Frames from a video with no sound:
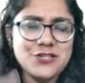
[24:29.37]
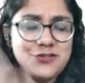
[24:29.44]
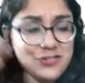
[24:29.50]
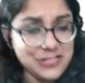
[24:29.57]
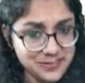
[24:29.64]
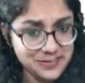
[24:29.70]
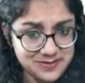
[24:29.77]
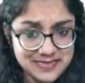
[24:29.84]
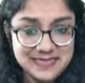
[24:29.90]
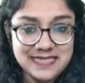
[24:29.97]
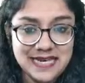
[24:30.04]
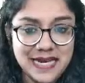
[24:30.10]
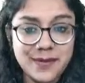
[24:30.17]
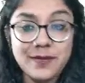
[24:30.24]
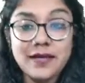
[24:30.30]
just in
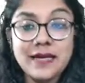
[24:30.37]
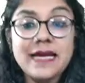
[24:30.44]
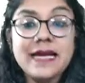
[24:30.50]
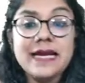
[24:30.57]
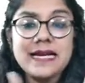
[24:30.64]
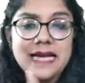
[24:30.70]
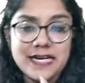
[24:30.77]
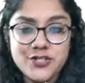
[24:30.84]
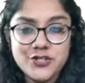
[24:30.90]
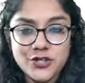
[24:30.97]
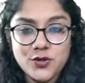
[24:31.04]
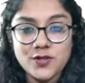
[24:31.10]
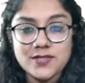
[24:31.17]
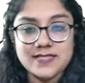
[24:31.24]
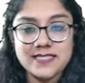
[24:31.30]
time, Kaizen
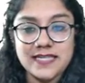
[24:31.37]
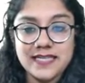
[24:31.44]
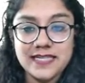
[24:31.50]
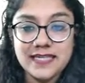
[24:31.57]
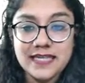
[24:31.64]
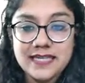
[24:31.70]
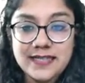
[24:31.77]
costing,